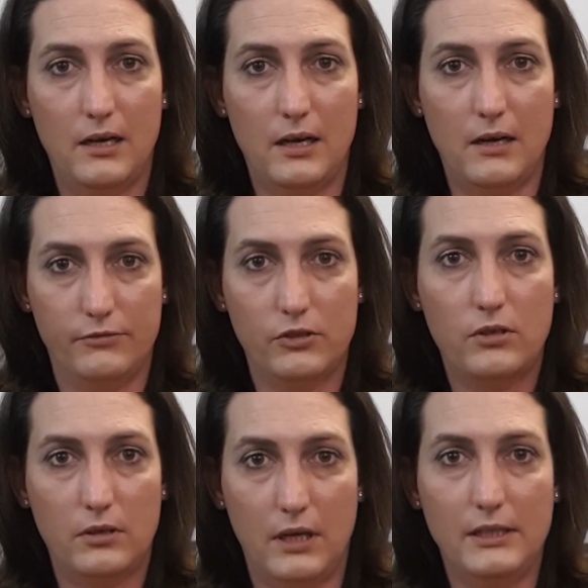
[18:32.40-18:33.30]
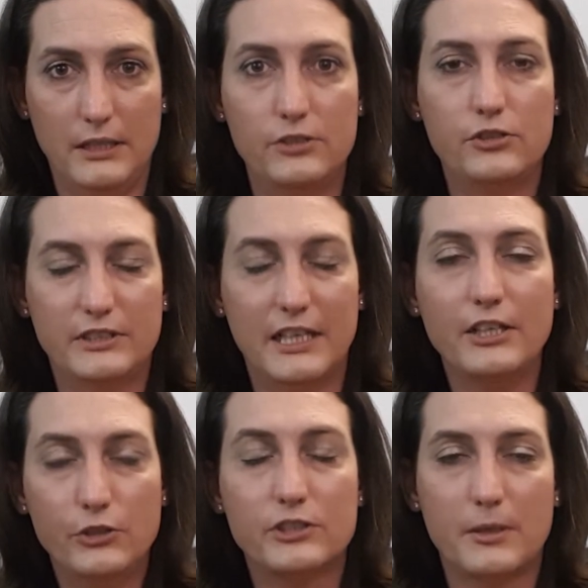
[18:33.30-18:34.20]
I need to tell
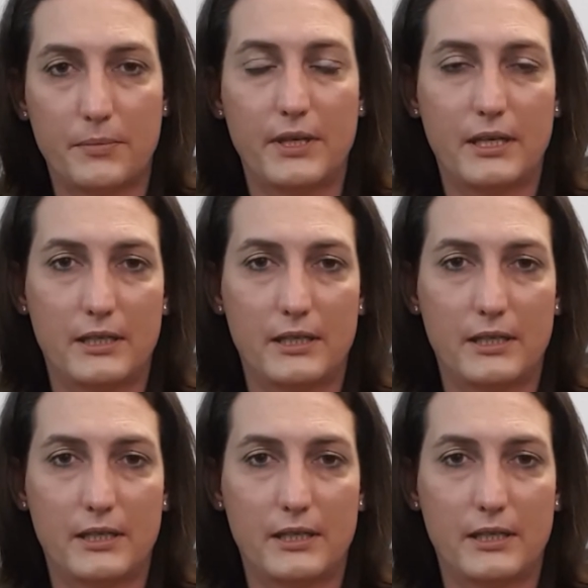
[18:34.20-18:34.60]
you something.